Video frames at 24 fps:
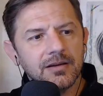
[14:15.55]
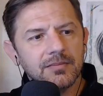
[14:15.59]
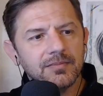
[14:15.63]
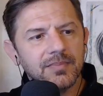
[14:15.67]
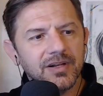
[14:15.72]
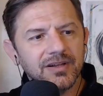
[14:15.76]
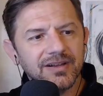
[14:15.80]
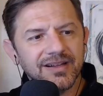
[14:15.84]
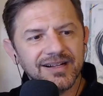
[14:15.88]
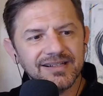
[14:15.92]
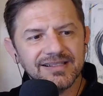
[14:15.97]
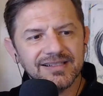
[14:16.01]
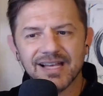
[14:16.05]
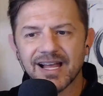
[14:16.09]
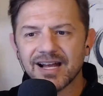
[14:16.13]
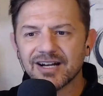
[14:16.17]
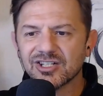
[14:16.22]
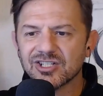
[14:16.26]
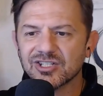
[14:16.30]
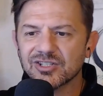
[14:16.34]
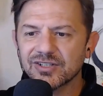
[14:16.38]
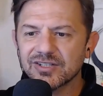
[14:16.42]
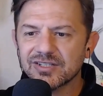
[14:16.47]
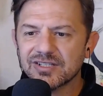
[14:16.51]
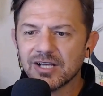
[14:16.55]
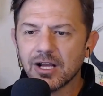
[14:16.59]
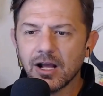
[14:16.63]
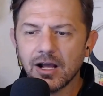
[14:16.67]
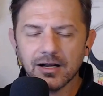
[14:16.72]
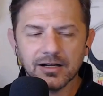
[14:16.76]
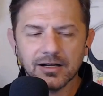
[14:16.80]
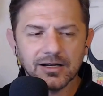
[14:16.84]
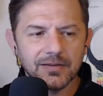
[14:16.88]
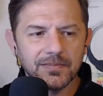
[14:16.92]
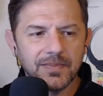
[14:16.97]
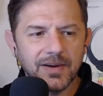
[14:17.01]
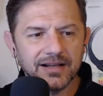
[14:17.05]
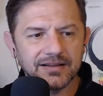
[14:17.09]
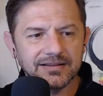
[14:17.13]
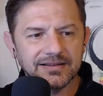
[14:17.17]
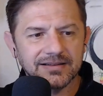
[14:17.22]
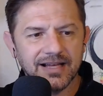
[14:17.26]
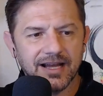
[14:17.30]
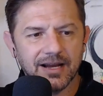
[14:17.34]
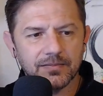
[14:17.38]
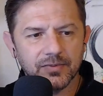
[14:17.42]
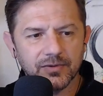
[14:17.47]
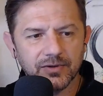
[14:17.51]
but let's actually talk about
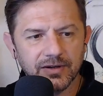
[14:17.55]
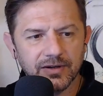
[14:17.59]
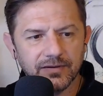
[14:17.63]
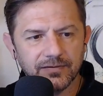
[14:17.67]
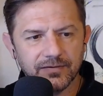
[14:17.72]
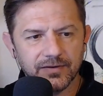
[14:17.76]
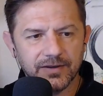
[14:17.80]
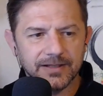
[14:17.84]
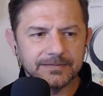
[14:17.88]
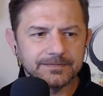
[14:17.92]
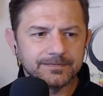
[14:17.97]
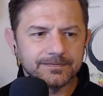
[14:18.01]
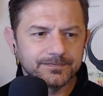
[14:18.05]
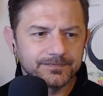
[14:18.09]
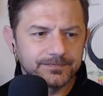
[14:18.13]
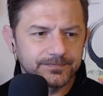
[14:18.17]
that briefly.